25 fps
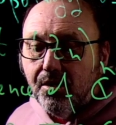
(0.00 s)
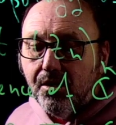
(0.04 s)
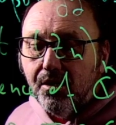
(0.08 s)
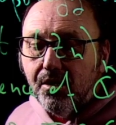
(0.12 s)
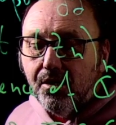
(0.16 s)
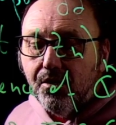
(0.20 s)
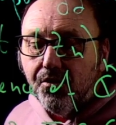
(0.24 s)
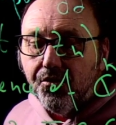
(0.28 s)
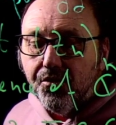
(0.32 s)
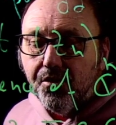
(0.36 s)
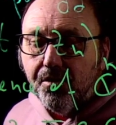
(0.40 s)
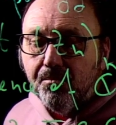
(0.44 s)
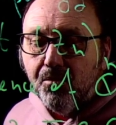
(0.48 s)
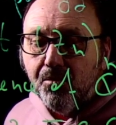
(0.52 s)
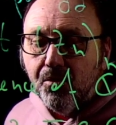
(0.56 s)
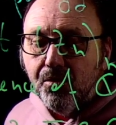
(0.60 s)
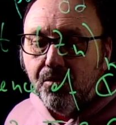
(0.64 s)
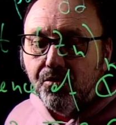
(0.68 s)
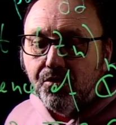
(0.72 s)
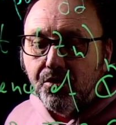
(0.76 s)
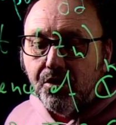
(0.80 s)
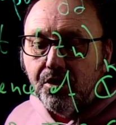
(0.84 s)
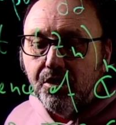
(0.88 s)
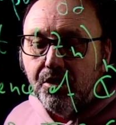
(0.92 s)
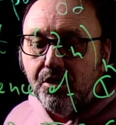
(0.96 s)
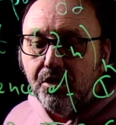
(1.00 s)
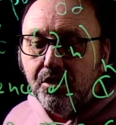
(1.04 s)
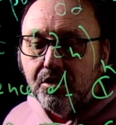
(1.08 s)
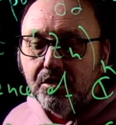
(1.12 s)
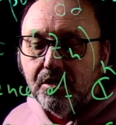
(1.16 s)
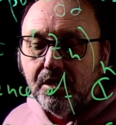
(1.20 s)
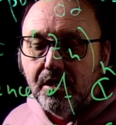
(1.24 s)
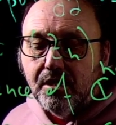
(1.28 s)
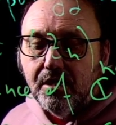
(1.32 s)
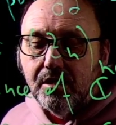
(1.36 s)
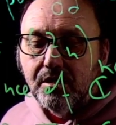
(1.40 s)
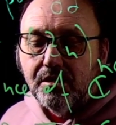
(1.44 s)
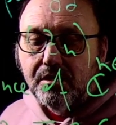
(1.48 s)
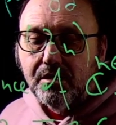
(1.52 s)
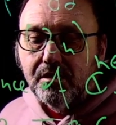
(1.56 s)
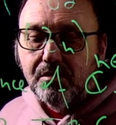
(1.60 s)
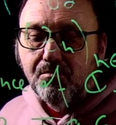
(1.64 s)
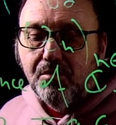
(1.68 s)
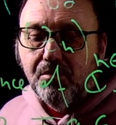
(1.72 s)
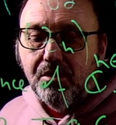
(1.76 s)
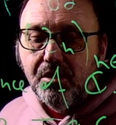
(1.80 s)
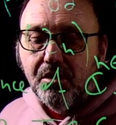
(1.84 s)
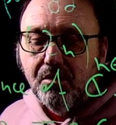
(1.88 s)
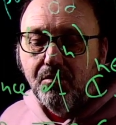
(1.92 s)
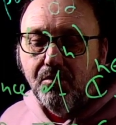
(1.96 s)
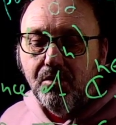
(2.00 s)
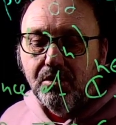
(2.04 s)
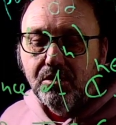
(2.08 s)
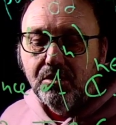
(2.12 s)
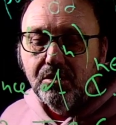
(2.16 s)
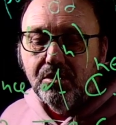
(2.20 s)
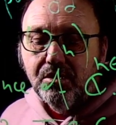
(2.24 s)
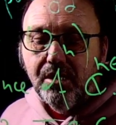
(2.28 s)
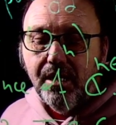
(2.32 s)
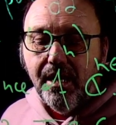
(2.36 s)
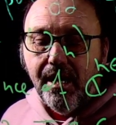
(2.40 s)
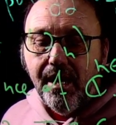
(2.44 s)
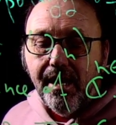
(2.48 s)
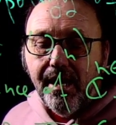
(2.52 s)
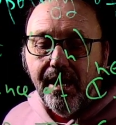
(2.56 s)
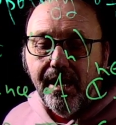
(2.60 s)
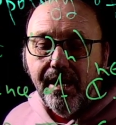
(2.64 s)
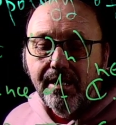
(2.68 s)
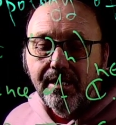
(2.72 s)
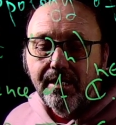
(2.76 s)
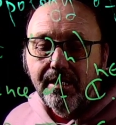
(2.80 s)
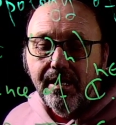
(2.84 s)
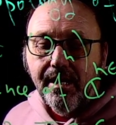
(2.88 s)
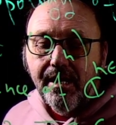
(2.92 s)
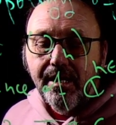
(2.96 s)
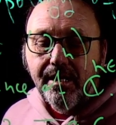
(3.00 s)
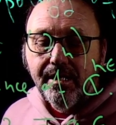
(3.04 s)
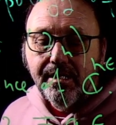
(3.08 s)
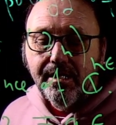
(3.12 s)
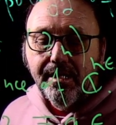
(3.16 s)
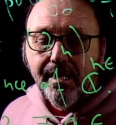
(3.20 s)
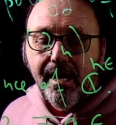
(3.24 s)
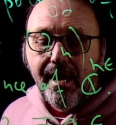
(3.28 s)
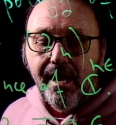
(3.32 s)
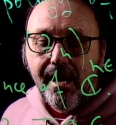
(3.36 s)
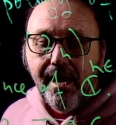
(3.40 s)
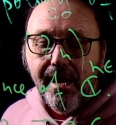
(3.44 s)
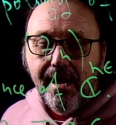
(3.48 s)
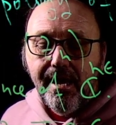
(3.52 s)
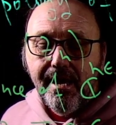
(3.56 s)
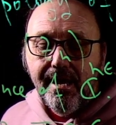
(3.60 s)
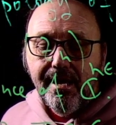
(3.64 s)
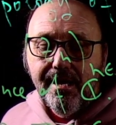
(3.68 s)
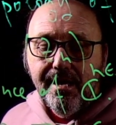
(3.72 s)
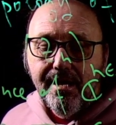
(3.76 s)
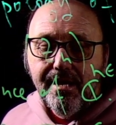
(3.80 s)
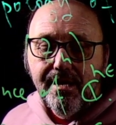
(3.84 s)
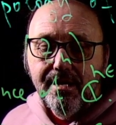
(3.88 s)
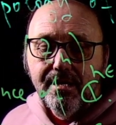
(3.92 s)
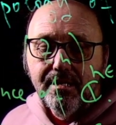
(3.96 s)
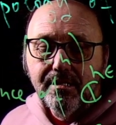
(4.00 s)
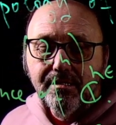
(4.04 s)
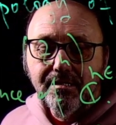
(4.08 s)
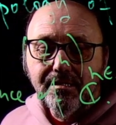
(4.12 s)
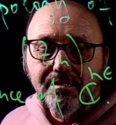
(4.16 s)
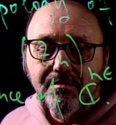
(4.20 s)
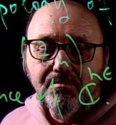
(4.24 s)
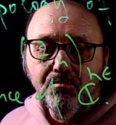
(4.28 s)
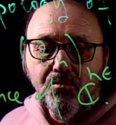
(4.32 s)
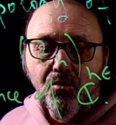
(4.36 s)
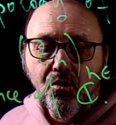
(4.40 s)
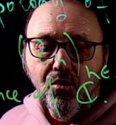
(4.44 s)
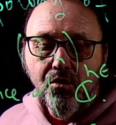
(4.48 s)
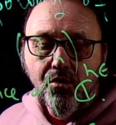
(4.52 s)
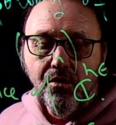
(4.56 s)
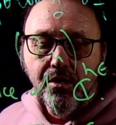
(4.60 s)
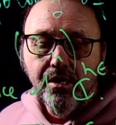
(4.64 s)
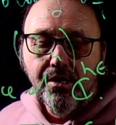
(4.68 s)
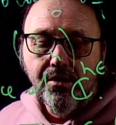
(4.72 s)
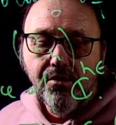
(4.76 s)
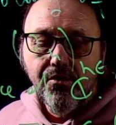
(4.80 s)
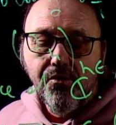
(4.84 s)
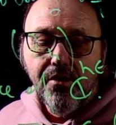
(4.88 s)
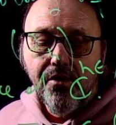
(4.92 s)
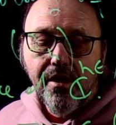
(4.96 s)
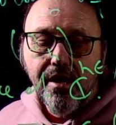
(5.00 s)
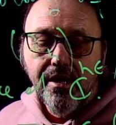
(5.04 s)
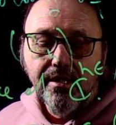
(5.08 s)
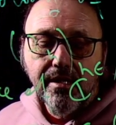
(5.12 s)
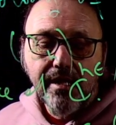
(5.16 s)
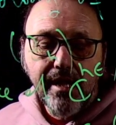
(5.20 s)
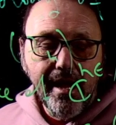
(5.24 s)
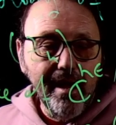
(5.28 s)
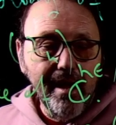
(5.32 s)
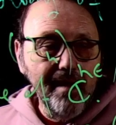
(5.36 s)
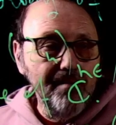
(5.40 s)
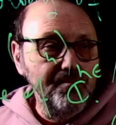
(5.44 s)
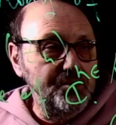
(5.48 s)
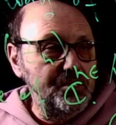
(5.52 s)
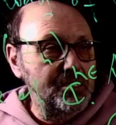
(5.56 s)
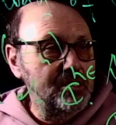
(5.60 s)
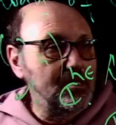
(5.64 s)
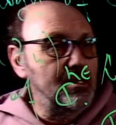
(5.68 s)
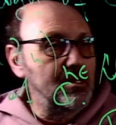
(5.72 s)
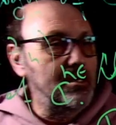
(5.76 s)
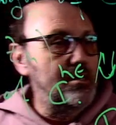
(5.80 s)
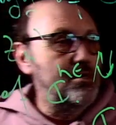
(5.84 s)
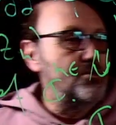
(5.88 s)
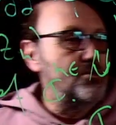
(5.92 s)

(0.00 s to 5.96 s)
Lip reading: the distance between the n and A is smaller than epsilon.